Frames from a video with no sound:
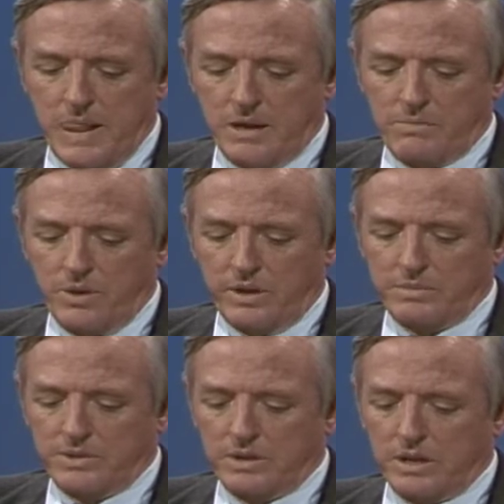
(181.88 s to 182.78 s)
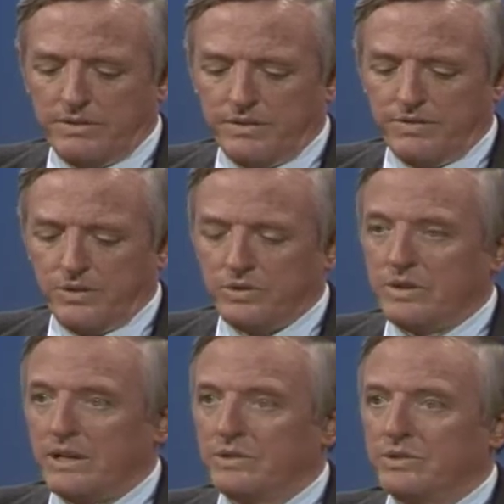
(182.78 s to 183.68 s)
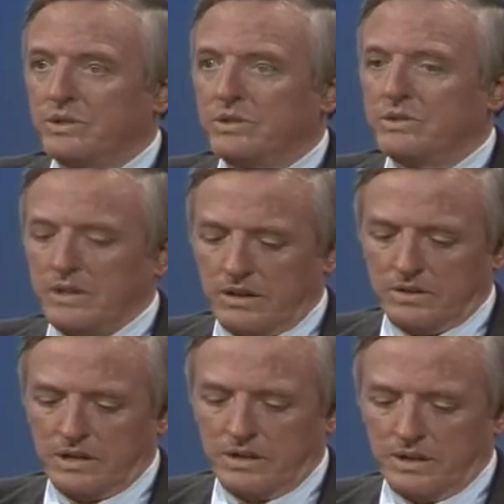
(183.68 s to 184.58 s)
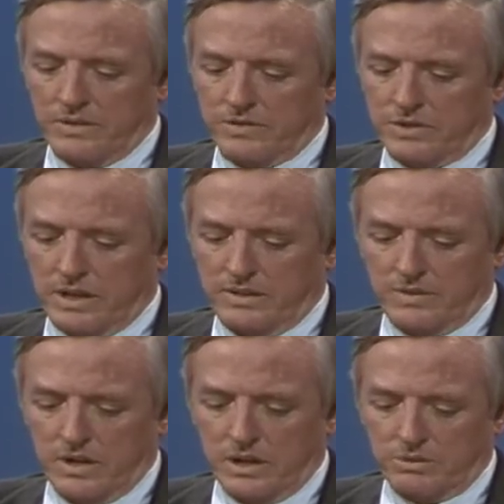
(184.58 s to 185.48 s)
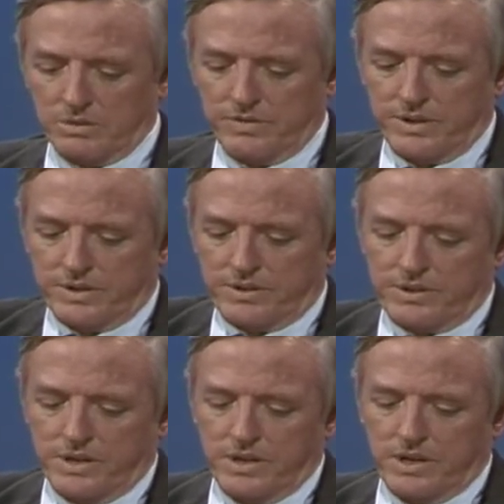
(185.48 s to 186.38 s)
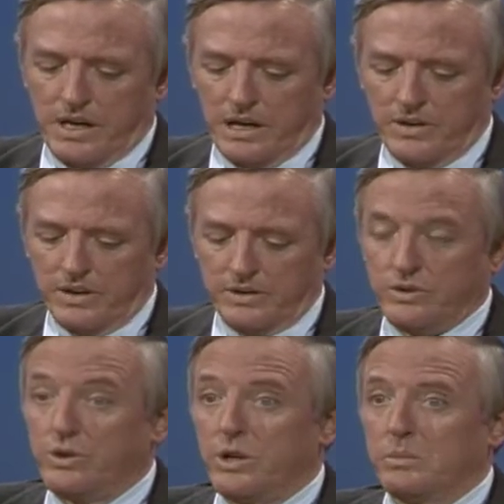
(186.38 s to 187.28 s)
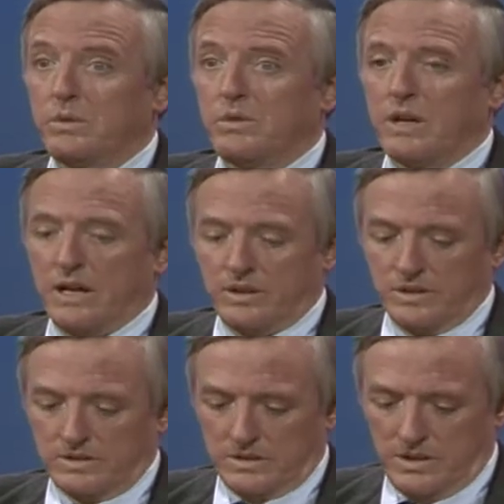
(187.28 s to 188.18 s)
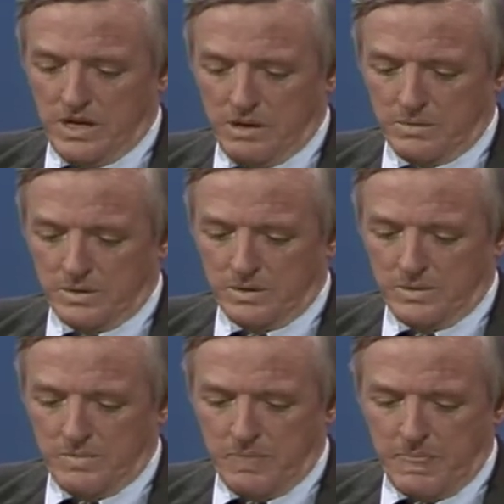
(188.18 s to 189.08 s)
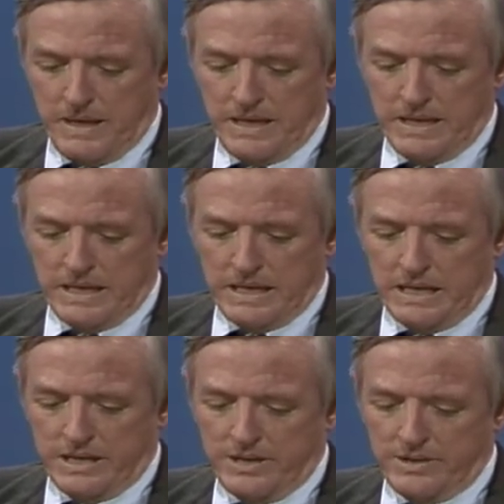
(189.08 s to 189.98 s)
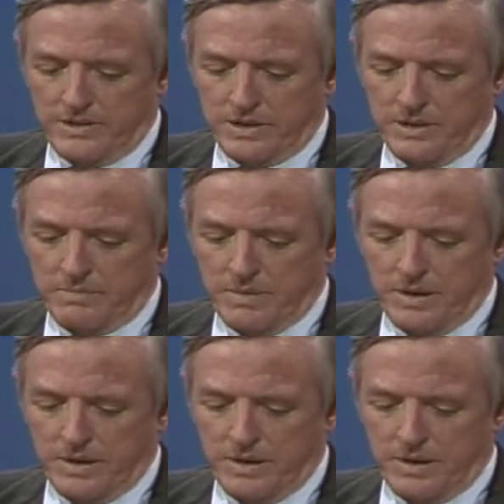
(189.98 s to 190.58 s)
appointed Mr. Duffey first as Assistant Secretary of State for Cultural Affairs and then as Chairman of the National Endowment. Uh, his um,